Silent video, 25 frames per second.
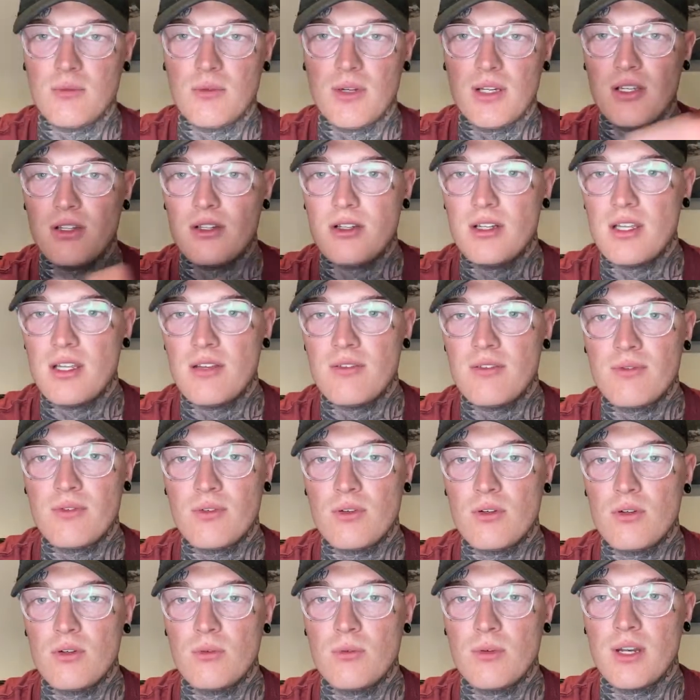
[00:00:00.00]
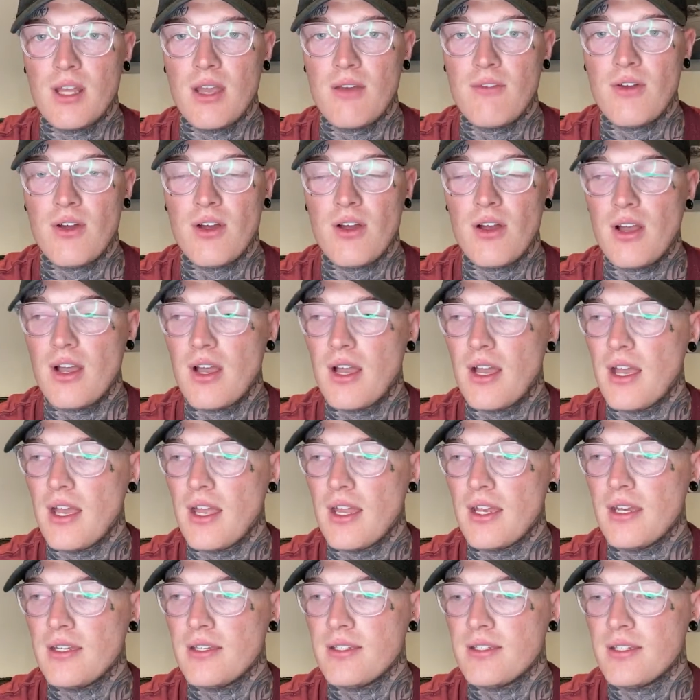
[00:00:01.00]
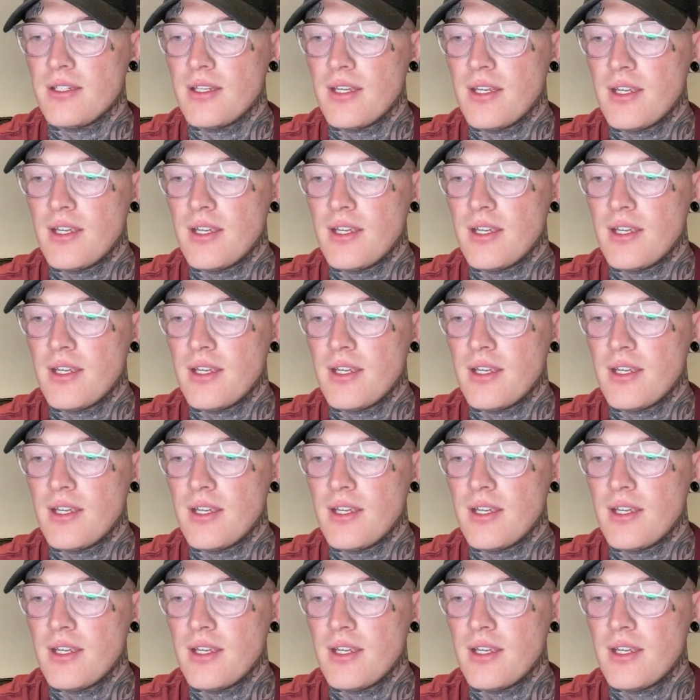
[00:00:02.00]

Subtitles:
where you live or whatever, and